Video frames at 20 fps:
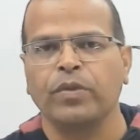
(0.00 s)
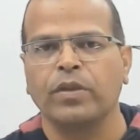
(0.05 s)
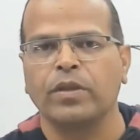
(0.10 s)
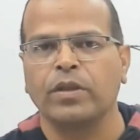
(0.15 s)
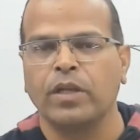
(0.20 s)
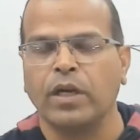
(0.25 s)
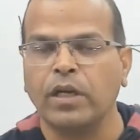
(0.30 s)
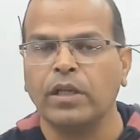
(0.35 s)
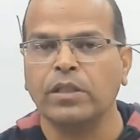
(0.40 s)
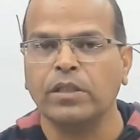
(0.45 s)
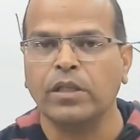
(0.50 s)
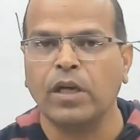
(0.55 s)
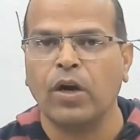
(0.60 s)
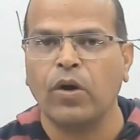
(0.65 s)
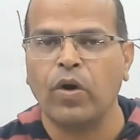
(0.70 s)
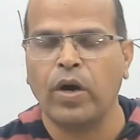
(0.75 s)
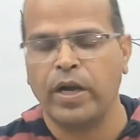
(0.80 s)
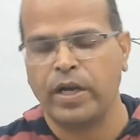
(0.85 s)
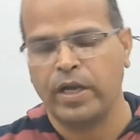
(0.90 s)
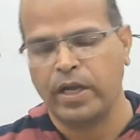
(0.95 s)
that is
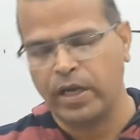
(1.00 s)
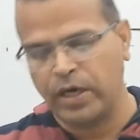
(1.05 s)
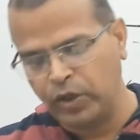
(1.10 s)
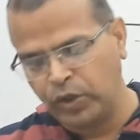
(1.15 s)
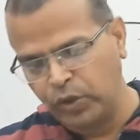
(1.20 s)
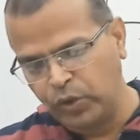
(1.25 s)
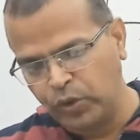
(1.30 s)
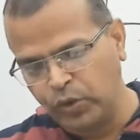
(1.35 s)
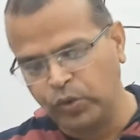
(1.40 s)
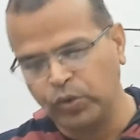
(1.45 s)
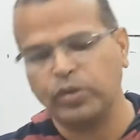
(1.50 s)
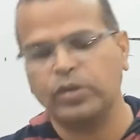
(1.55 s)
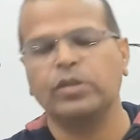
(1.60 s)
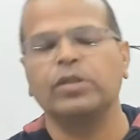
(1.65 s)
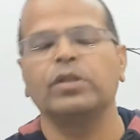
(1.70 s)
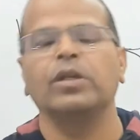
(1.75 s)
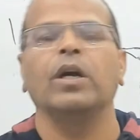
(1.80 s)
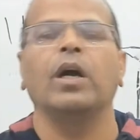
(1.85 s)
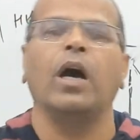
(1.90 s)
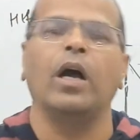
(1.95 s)
how I can
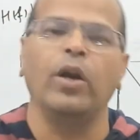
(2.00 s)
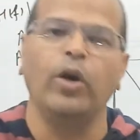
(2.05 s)
use